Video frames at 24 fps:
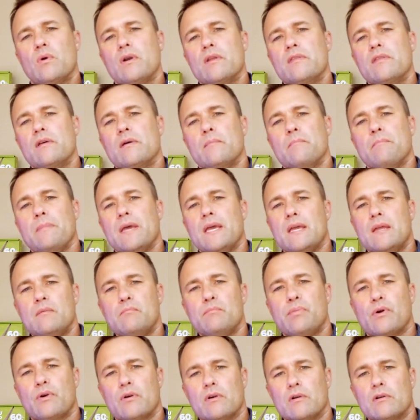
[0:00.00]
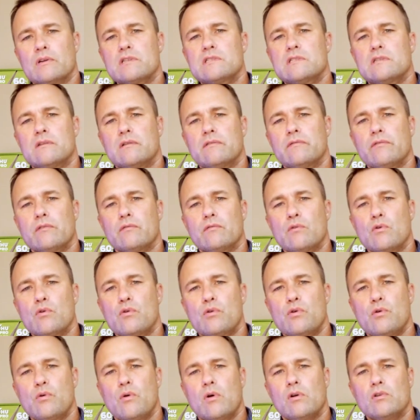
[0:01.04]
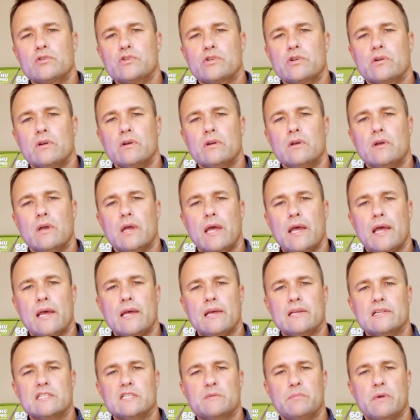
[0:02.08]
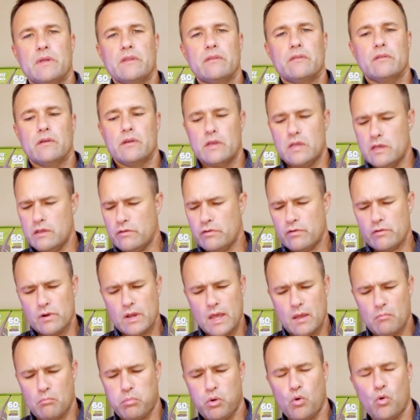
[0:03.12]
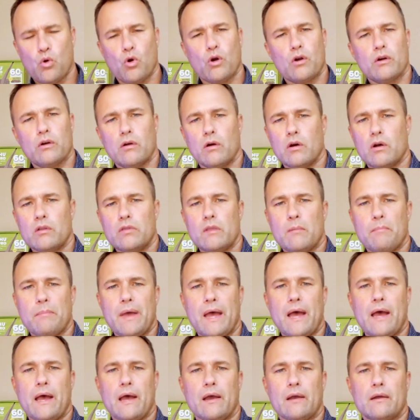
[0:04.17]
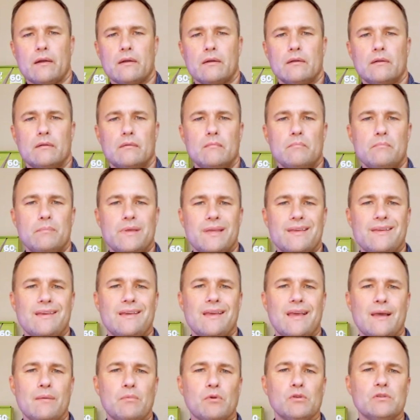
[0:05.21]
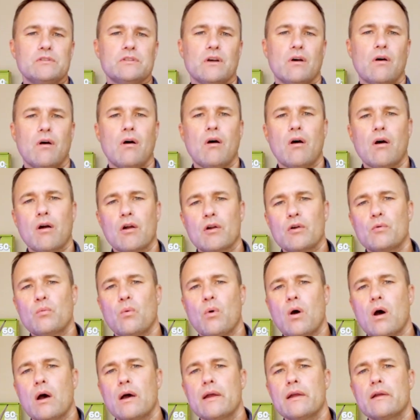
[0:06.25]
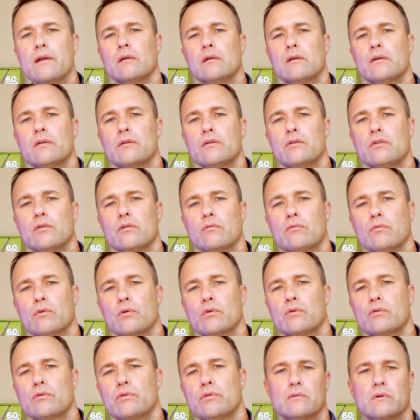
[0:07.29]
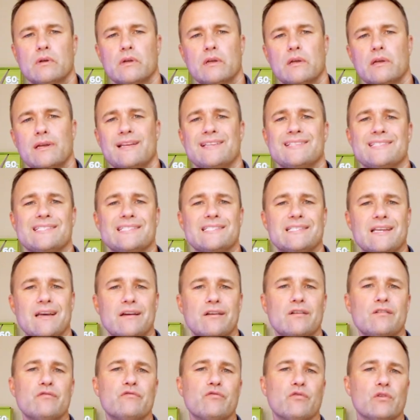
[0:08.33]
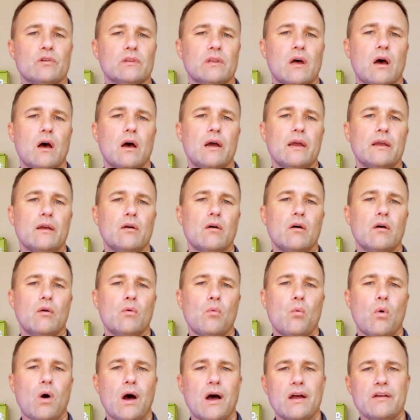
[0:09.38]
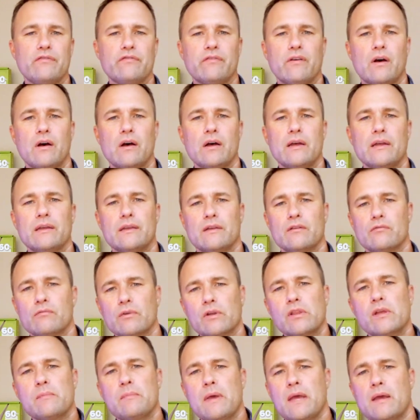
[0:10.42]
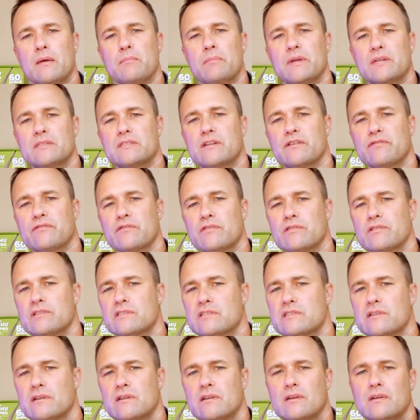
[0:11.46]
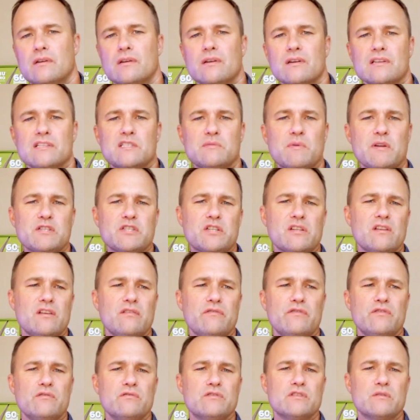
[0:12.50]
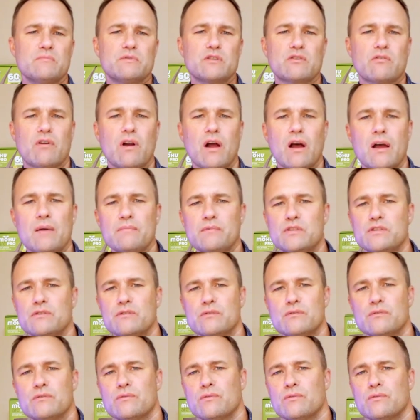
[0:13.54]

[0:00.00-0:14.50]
main perks of the Roku Ultra has been the Ethernet port on the back. Being able to hardwire your Roku instead of relying on Wi-Fi can really make a big difference, especially if you subscribe to